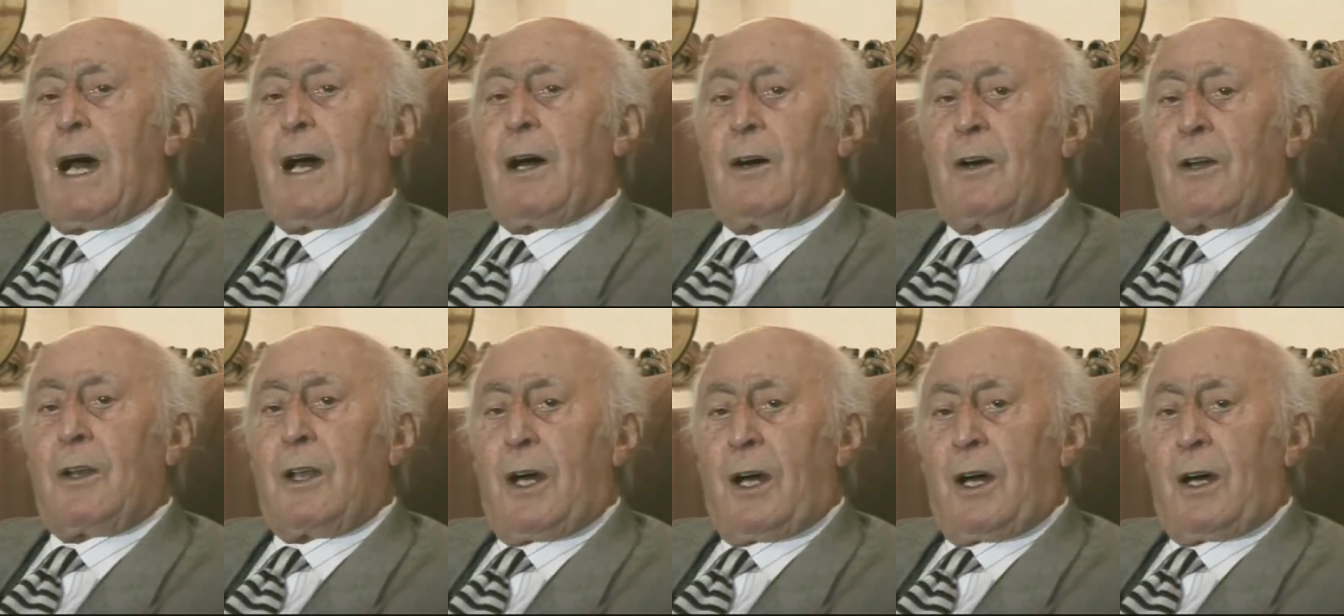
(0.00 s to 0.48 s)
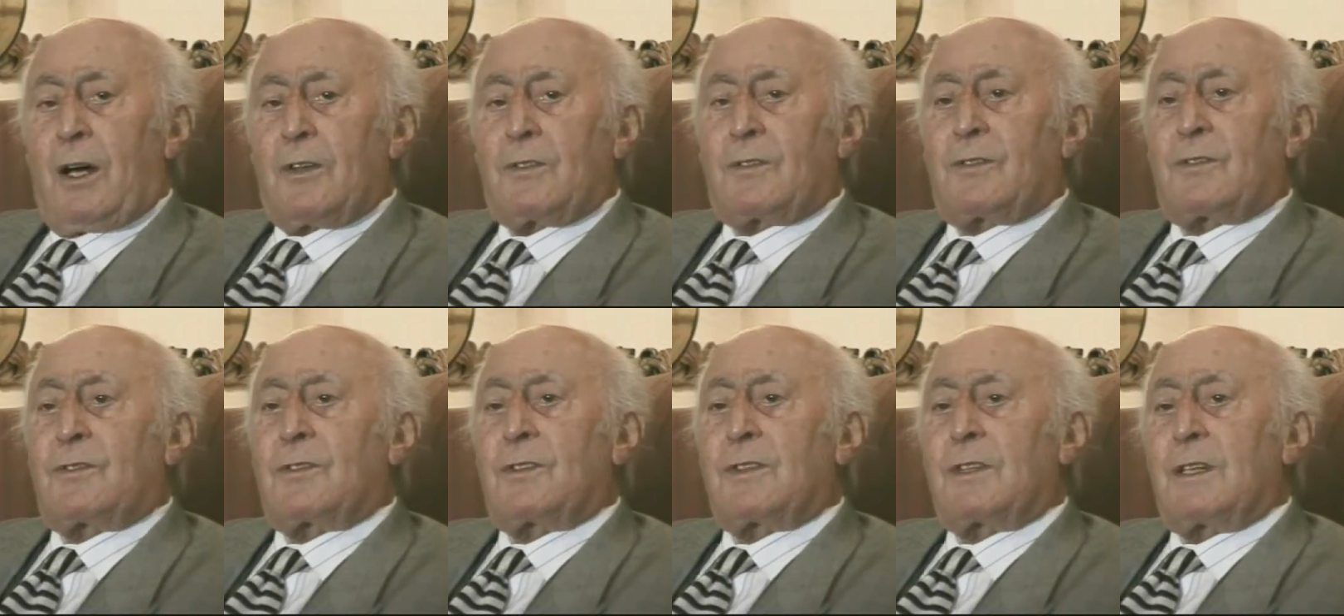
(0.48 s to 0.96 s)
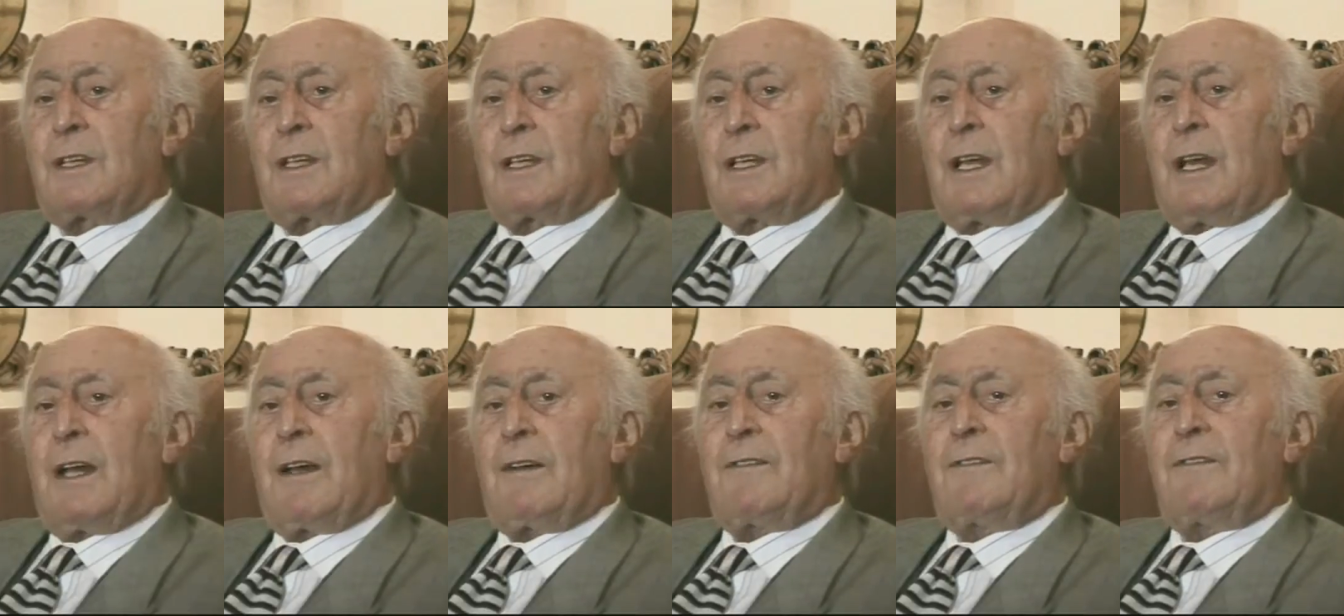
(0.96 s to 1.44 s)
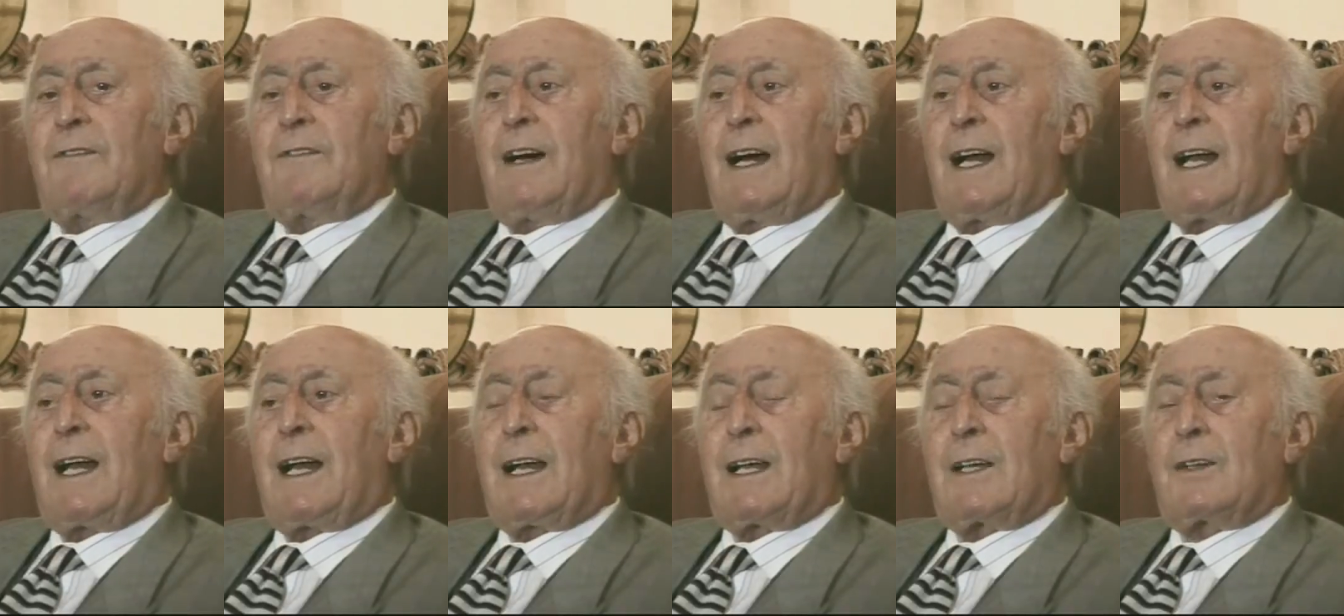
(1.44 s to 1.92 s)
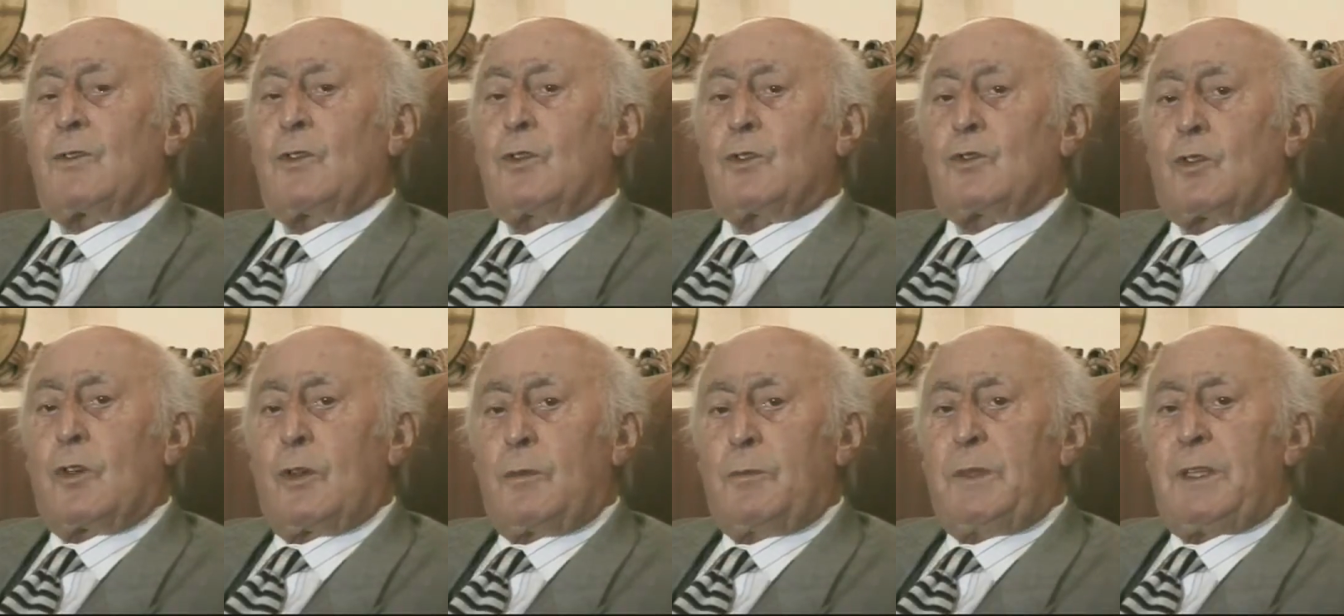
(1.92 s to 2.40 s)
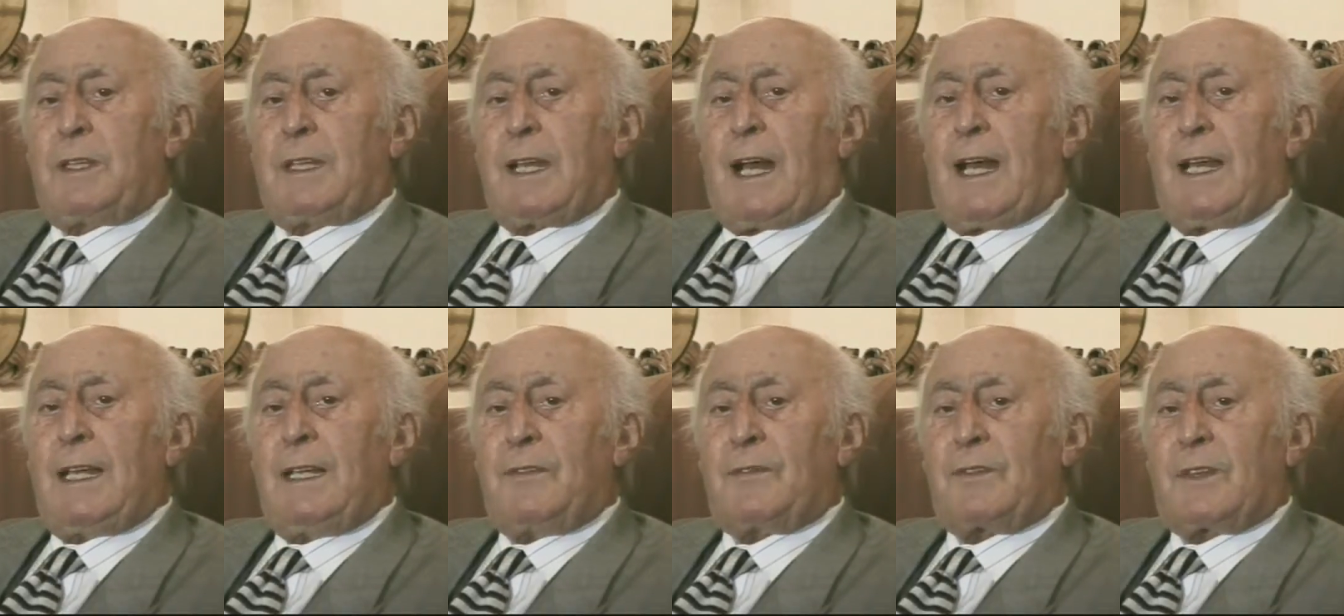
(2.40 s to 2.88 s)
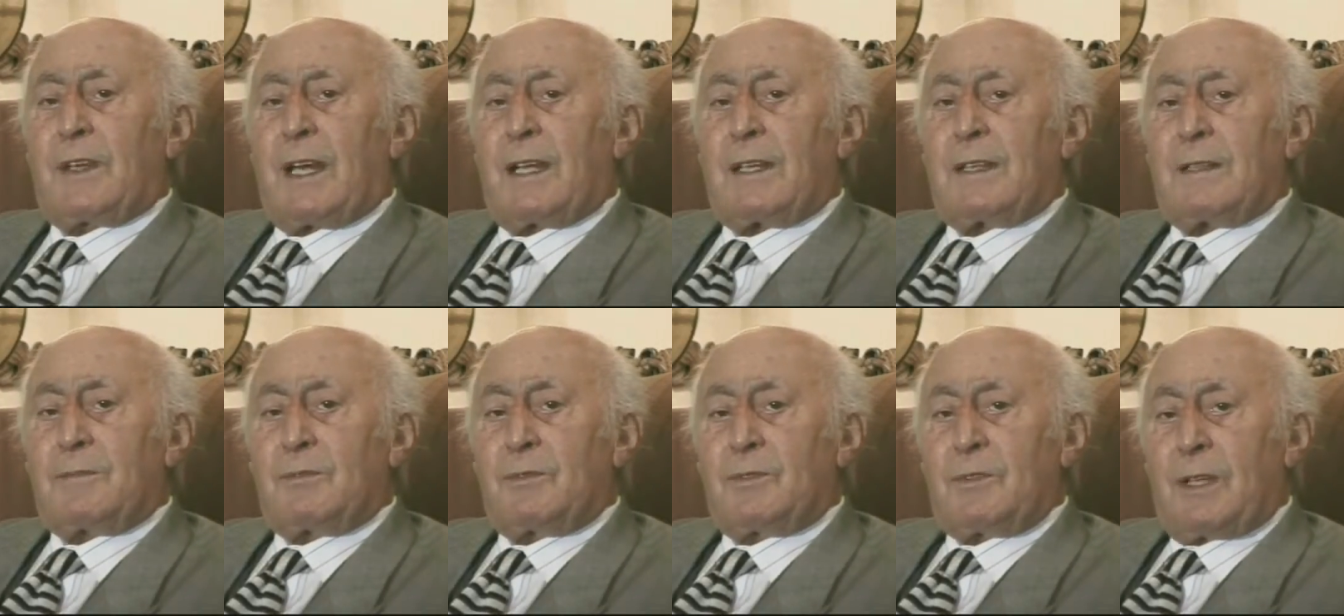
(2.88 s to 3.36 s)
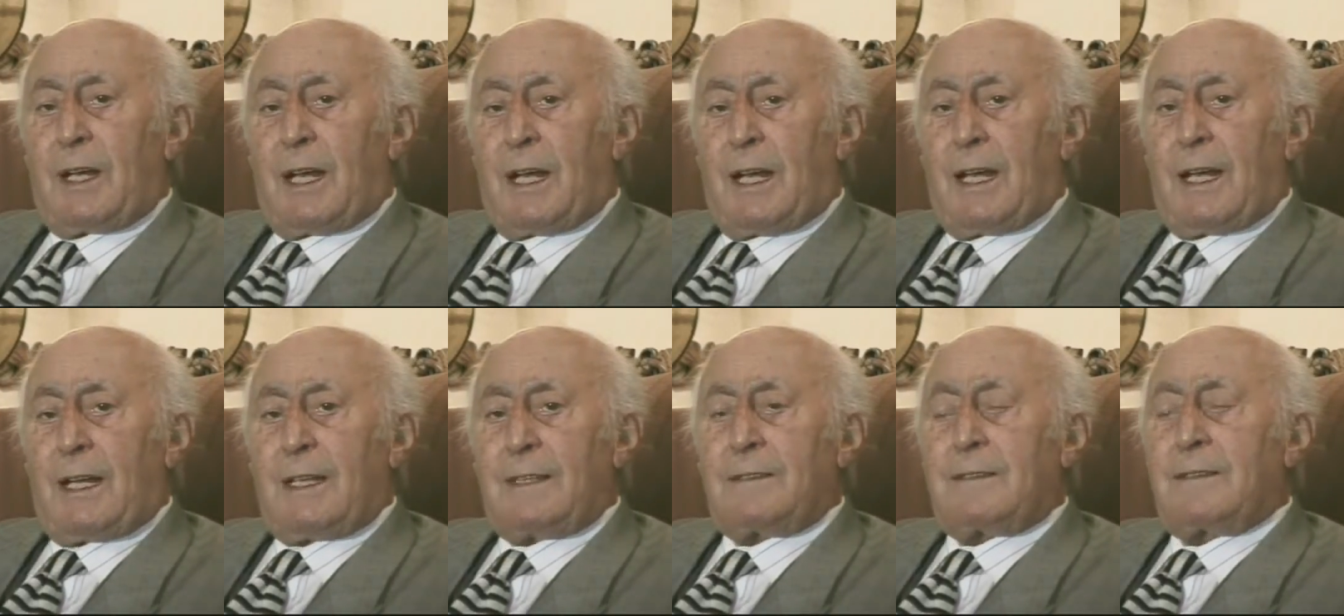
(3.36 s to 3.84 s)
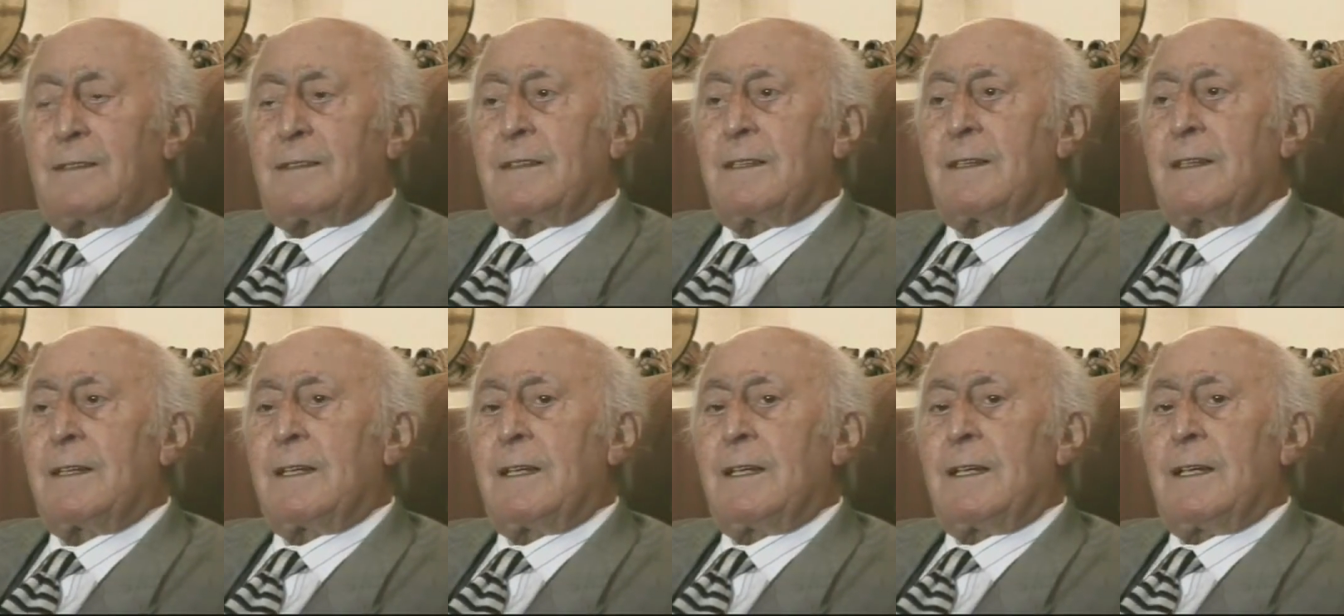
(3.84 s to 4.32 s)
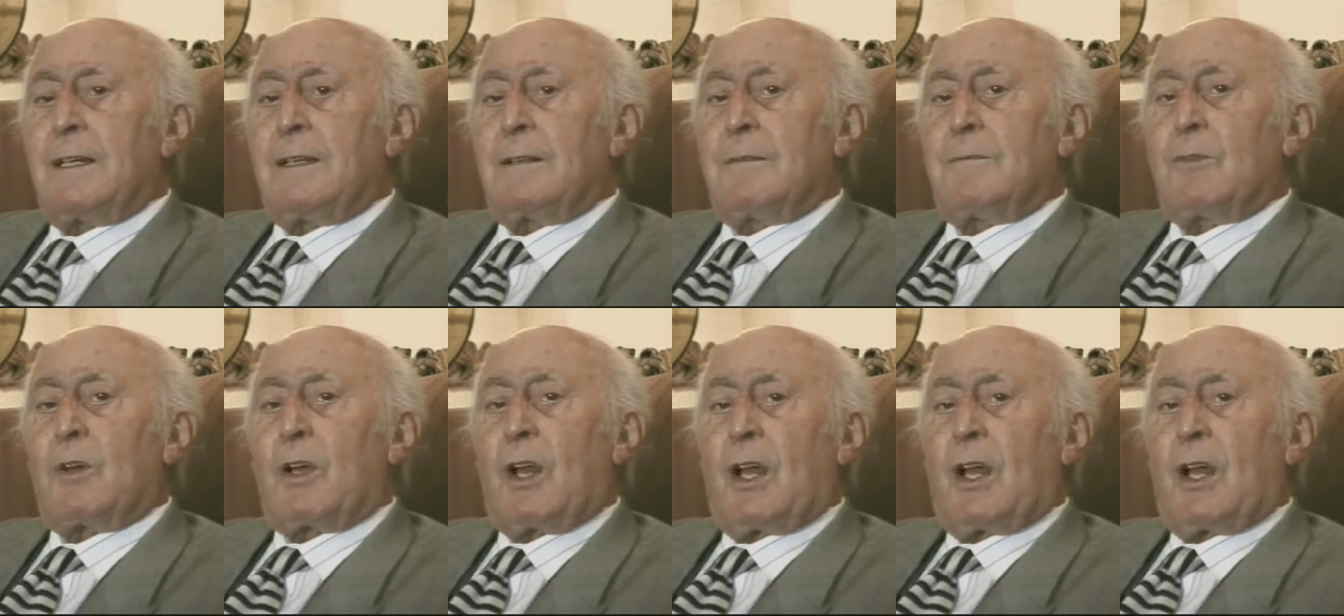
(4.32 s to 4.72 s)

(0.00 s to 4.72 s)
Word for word: and interviewed countless scholars as part of establishing the foundation necessary